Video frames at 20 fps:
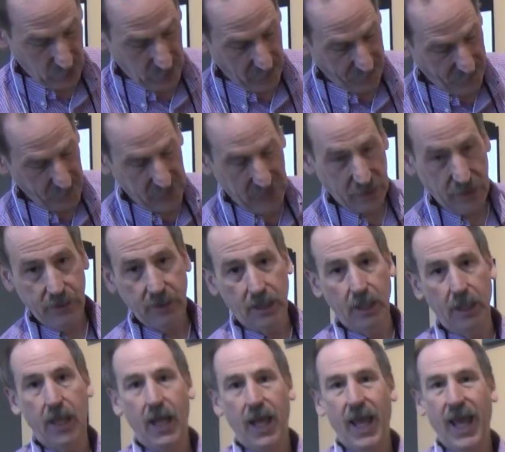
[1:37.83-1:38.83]

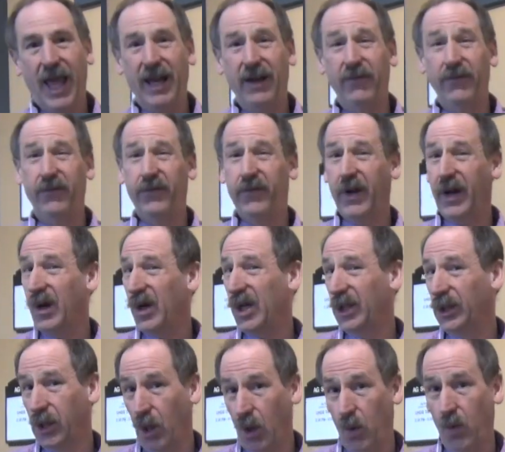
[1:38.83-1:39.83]
Jefferson, at a
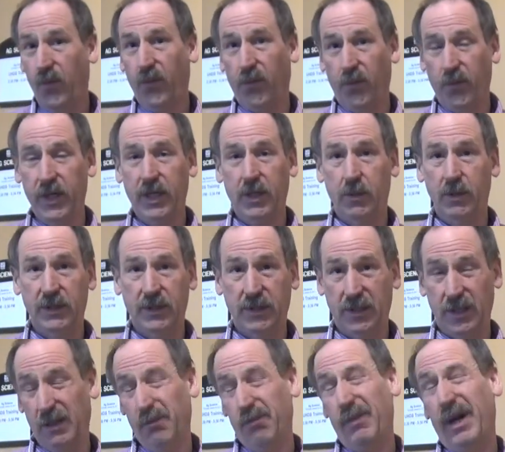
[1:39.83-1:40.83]
very low
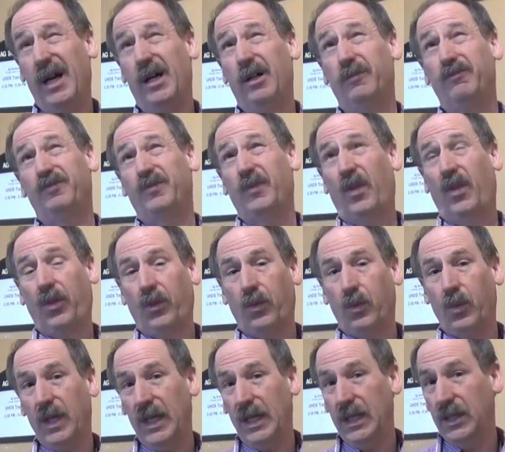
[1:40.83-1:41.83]
frequency, about
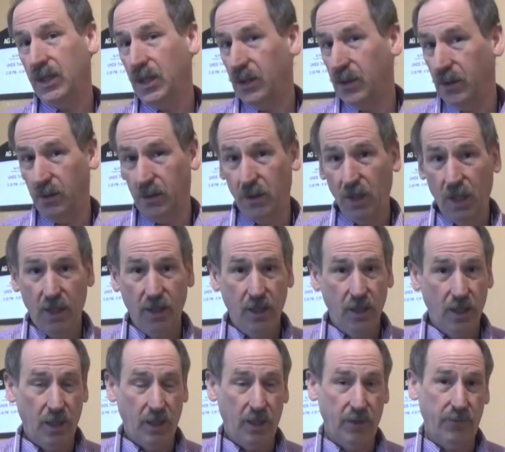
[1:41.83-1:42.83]
three to
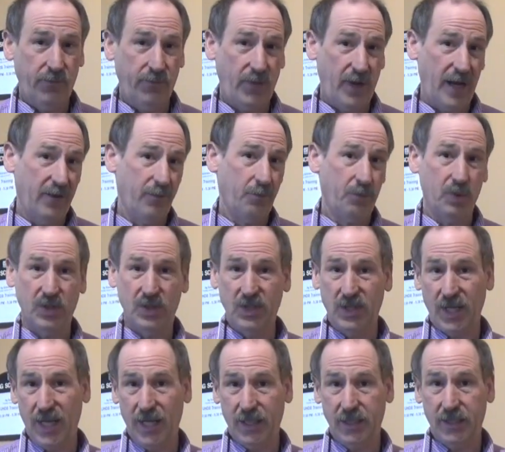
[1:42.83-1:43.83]
five
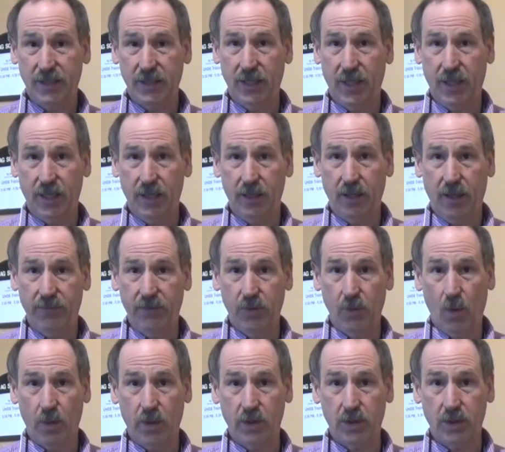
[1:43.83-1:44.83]
percent uh, of
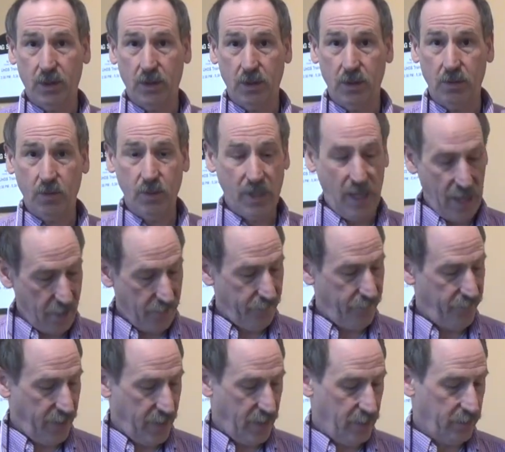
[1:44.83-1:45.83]
an orchard. We
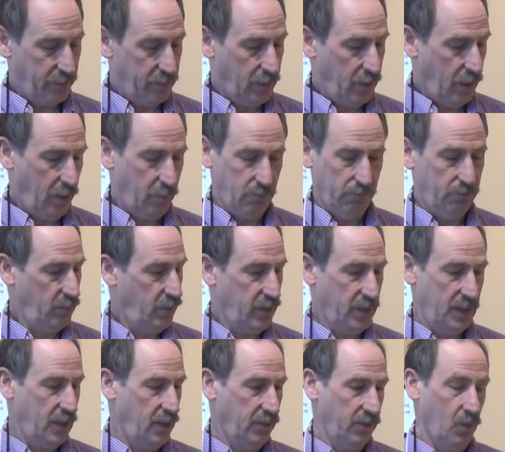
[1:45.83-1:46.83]
have found uh,
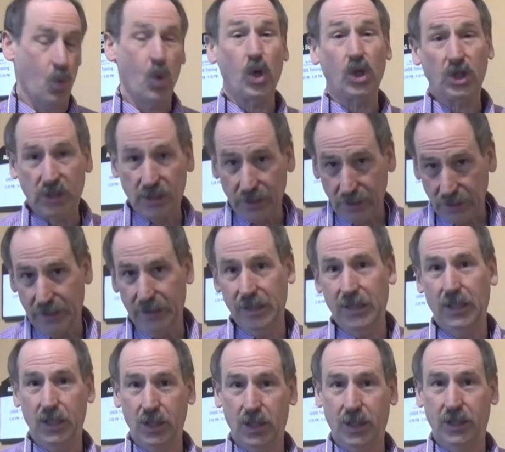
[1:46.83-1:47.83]
in the worst
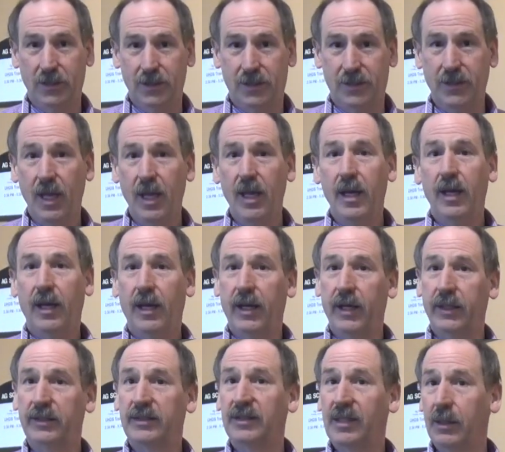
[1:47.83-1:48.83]
conditions
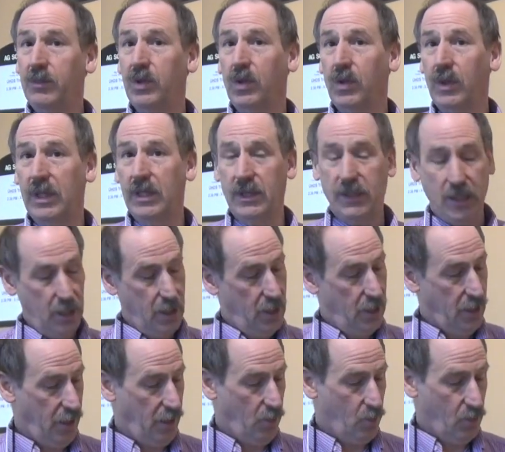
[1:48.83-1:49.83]
uh, some trees
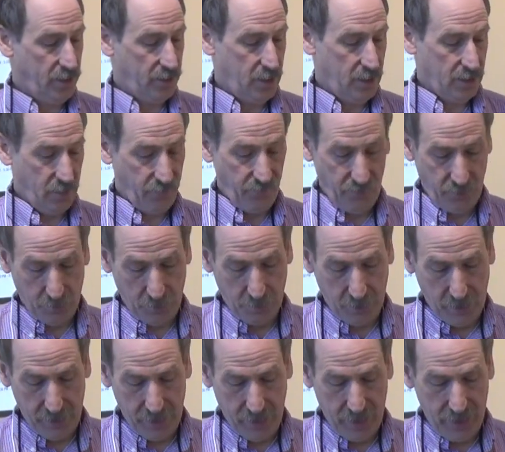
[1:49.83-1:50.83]
uh, with Eastern
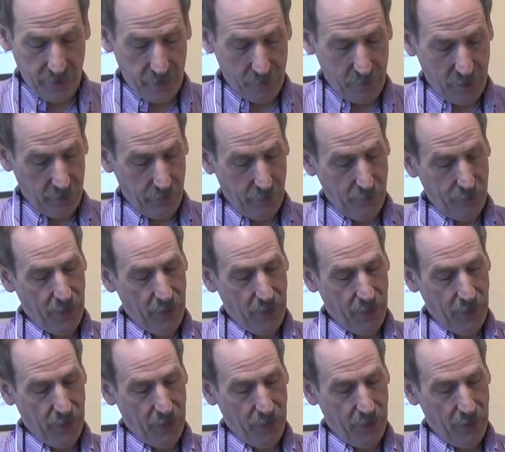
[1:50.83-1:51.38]
Filbert Blight on them.